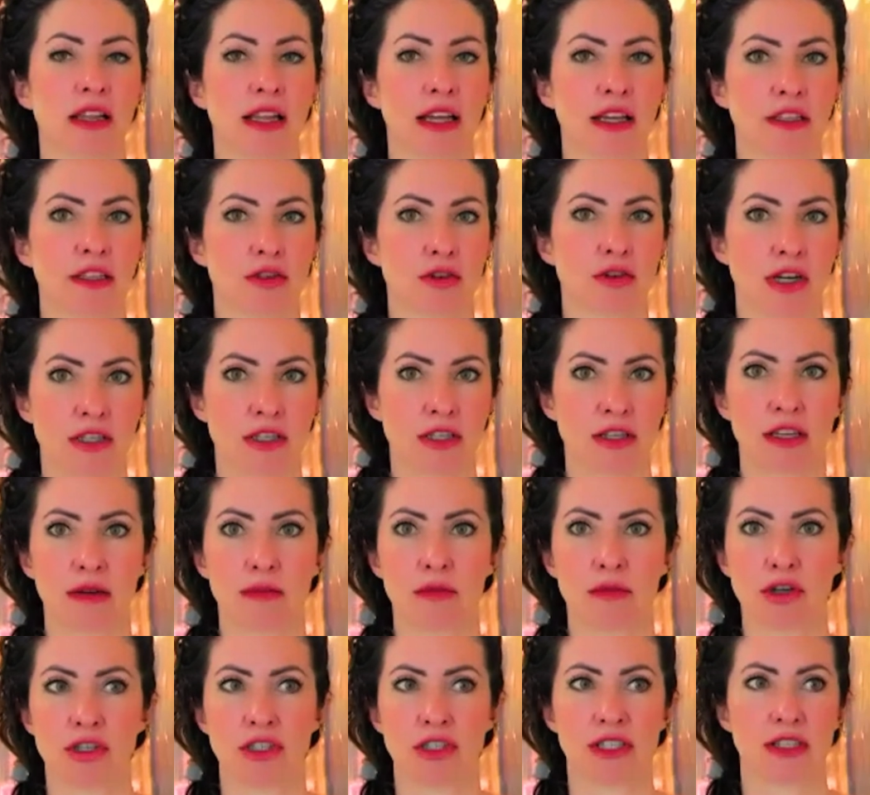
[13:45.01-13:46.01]
Like straight to the
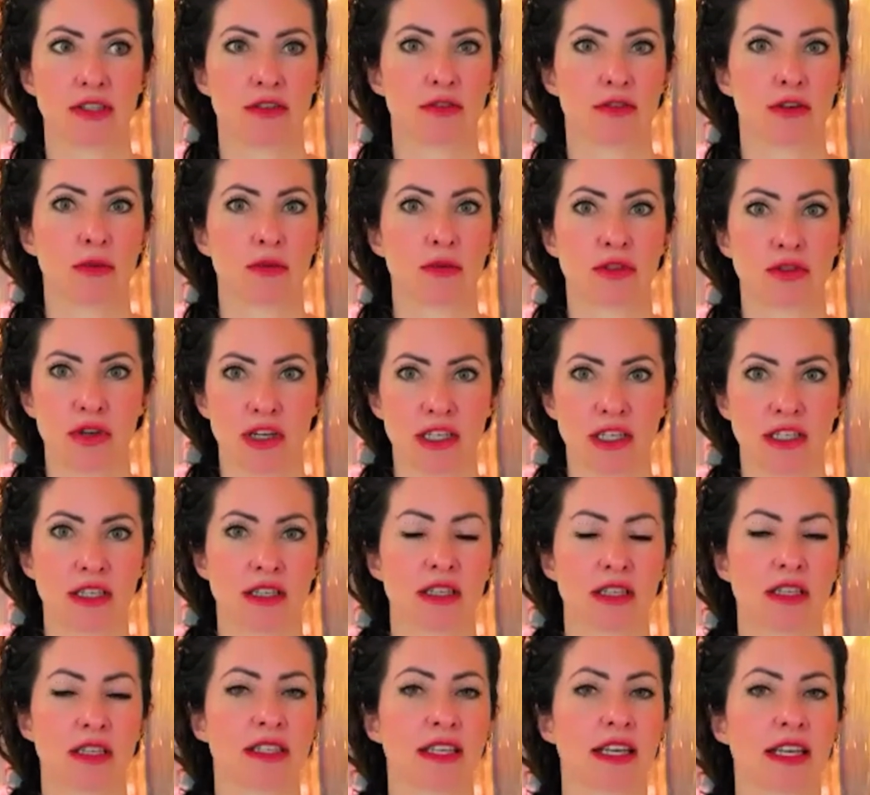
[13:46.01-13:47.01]
emergency room, straight to
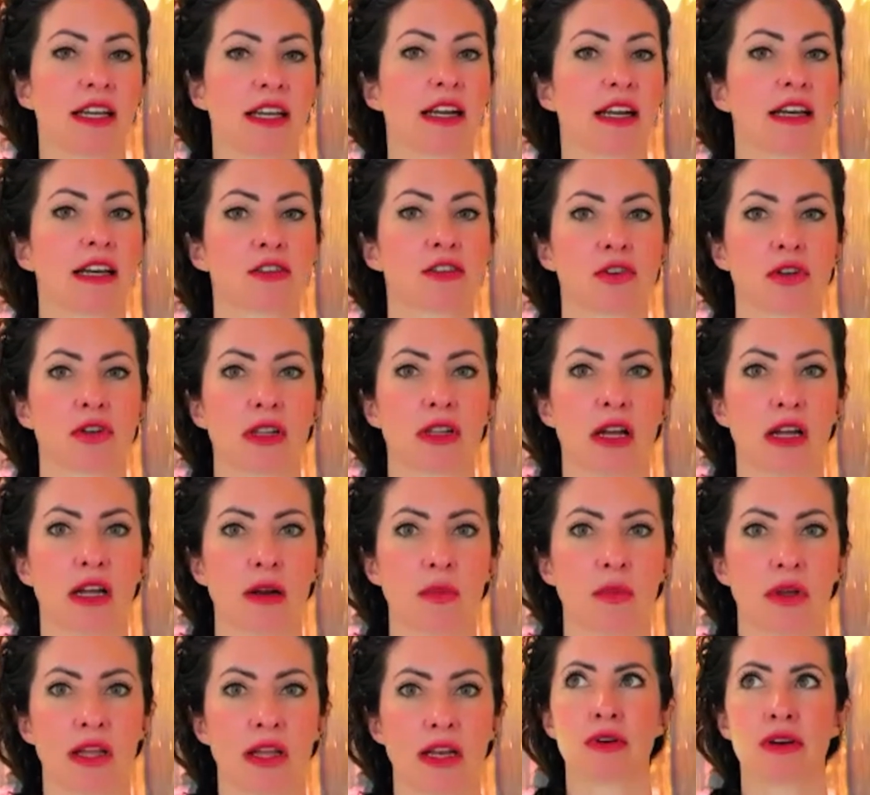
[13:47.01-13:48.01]
the Xanax or
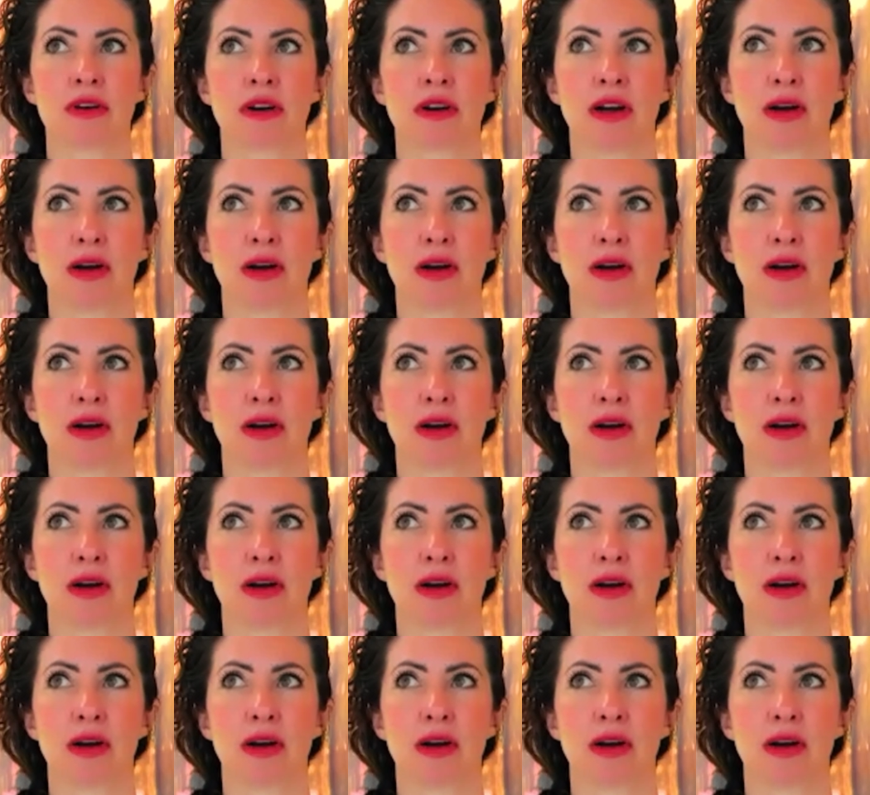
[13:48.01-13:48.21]
Klonopin.